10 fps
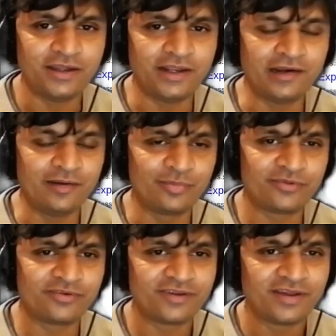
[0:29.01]

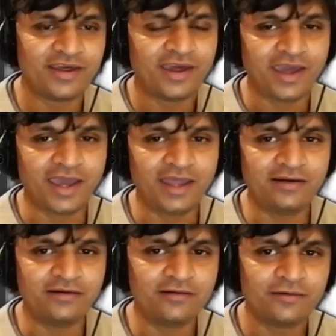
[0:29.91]
Eclipse,
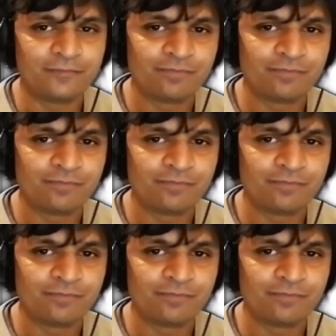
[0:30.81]
and